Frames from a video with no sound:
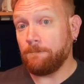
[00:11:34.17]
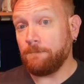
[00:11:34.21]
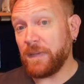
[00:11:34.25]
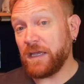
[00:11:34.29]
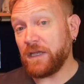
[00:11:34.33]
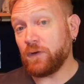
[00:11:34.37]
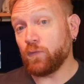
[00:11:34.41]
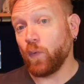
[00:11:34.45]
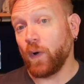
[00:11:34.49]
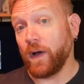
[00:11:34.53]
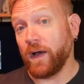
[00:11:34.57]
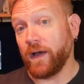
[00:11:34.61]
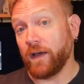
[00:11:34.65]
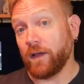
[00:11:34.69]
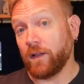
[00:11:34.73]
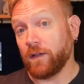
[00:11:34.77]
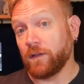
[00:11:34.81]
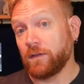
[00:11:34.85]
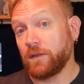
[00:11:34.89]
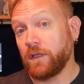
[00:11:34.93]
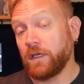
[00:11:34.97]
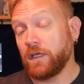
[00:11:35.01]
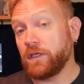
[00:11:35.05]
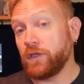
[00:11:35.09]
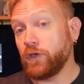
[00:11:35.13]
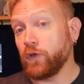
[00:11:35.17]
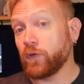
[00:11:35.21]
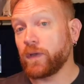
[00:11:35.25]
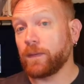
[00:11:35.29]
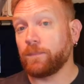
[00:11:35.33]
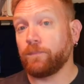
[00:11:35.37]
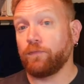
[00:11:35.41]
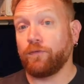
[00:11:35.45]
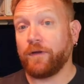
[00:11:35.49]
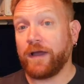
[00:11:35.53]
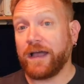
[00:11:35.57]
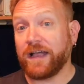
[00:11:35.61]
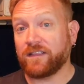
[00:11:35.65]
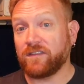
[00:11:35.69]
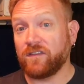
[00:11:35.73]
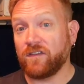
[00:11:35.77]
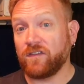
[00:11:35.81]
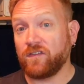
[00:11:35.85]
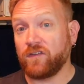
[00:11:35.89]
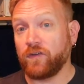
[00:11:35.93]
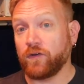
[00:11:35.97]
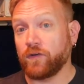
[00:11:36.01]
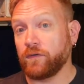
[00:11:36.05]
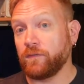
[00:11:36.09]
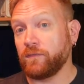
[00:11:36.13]
Meanwhile, you can
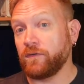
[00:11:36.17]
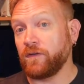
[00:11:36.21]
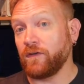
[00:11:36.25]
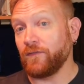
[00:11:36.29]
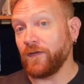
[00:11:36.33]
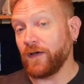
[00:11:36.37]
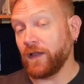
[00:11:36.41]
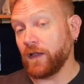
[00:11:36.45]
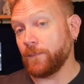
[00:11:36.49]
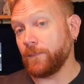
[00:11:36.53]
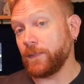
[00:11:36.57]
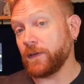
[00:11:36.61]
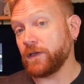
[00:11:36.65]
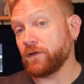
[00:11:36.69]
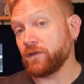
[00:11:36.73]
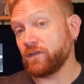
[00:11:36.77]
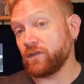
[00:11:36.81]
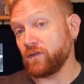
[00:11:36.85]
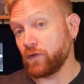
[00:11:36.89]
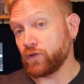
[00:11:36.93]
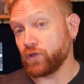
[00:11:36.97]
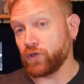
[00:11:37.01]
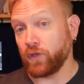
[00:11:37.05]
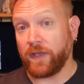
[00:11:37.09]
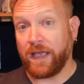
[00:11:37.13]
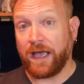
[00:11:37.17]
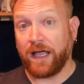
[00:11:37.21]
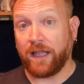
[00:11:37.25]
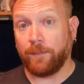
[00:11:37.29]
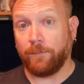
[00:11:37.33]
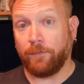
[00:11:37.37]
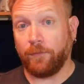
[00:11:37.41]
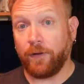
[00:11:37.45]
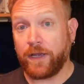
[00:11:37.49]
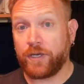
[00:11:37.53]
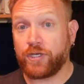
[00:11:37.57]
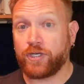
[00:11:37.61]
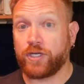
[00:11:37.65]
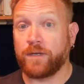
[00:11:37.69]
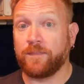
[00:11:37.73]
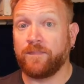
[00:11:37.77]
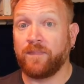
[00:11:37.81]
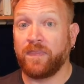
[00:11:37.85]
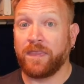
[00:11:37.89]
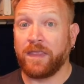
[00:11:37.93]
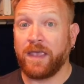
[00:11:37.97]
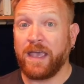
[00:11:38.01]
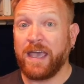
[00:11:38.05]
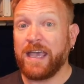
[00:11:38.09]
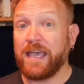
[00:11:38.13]
practice your developing your social calibration
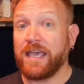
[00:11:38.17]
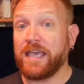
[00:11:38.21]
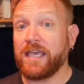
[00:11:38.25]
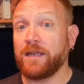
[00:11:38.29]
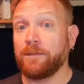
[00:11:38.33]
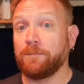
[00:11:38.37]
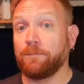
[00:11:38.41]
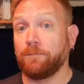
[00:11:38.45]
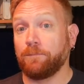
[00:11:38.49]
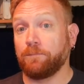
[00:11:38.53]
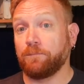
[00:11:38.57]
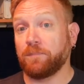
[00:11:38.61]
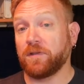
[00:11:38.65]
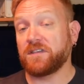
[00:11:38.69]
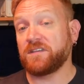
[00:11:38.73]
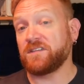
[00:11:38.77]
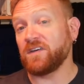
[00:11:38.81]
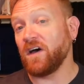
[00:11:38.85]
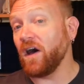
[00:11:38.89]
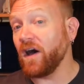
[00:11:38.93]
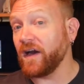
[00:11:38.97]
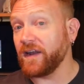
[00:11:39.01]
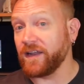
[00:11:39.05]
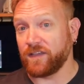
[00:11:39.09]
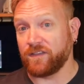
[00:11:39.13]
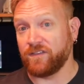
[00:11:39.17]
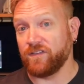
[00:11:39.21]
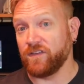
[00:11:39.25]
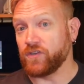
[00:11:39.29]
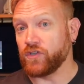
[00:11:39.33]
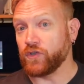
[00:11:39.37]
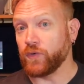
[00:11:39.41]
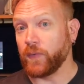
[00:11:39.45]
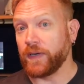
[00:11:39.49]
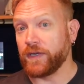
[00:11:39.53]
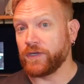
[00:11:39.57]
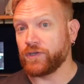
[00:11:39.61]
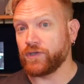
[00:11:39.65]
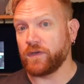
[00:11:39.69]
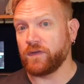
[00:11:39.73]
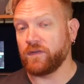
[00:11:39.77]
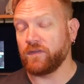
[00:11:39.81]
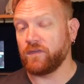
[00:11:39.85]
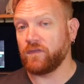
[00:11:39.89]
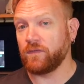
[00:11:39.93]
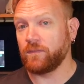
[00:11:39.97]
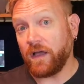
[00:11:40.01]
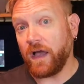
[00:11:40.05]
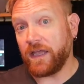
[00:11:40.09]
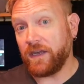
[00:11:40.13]
in platonic
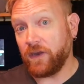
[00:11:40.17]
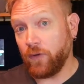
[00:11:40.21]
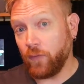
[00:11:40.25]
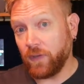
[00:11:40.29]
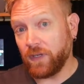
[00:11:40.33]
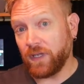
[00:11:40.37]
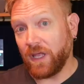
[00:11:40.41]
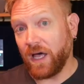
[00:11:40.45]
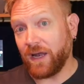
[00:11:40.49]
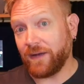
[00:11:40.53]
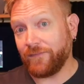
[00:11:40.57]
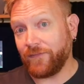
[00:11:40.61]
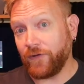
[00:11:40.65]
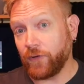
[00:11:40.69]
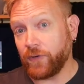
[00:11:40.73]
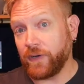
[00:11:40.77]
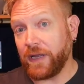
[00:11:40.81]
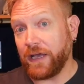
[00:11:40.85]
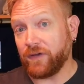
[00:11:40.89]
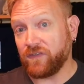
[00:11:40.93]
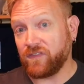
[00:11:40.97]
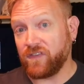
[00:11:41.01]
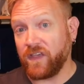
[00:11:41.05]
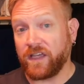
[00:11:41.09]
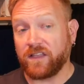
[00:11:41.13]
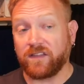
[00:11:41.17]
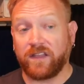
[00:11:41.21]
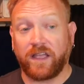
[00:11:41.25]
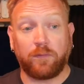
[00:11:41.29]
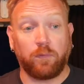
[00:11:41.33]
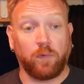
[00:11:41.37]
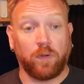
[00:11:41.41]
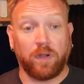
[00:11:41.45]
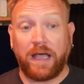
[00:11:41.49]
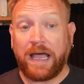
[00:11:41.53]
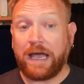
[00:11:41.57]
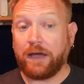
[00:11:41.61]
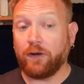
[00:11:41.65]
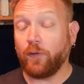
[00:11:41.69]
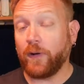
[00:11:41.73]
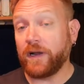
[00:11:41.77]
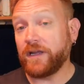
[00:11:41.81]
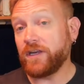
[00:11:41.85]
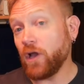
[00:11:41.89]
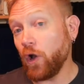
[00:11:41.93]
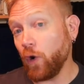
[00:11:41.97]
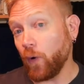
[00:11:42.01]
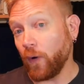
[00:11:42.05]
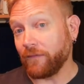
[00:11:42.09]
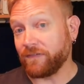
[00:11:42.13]
situations. I know a lot of you are now saying, like, well, how do I
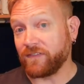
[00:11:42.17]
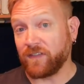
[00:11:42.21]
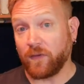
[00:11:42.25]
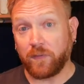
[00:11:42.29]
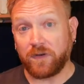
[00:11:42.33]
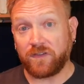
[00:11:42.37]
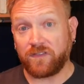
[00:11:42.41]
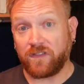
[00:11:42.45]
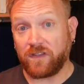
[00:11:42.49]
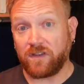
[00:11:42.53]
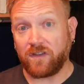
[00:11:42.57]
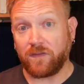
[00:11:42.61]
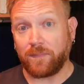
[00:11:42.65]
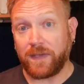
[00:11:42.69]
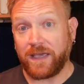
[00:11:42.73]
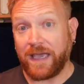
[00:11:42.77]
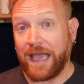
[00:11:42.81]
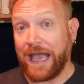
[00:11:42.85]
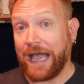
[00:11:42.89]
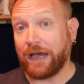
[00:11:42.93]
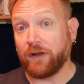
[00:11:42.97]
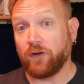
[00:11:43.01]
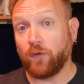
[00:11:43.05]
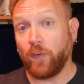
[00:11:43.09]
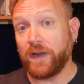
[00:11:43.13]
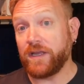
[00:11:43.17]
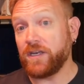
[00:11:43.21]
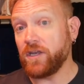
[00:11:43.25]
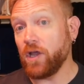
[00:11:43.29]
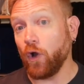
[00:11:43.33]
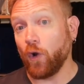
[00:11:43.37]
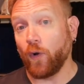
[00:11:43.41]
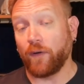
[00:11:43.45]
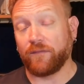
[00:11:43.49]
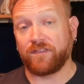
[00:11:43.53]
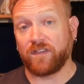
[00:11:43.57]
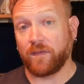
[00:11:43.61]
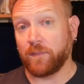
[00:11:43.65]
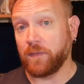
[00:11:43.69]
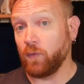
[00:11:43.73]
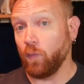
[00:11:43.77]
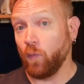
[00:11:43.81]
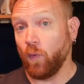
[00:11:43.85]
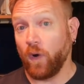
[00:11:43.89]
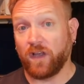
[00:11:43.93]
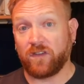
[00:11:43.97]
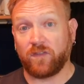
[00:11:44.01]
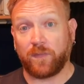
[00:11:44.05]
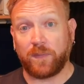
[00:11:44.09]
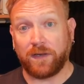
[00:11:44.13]
know if someone is into me? How do I know if someone
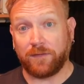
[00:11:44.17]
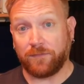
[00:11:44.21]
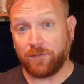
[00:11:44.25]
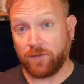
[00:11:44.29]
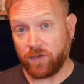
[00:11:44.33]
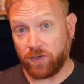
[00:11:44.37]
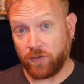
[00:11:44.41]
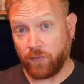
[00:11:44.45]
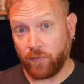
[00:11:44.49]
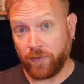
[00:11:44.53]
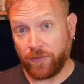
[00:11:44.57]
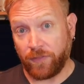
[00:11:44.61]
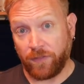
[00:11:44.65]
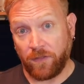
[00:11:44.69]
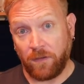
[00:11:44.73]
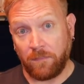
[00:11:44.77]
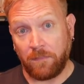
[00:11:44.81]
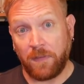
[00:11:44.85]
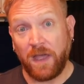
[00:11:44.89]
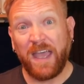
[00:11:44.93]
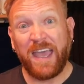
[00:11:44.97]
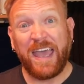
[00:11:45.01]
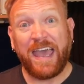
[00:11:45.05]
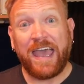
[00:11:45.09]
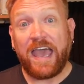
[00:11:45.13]
wants me to flirt with them?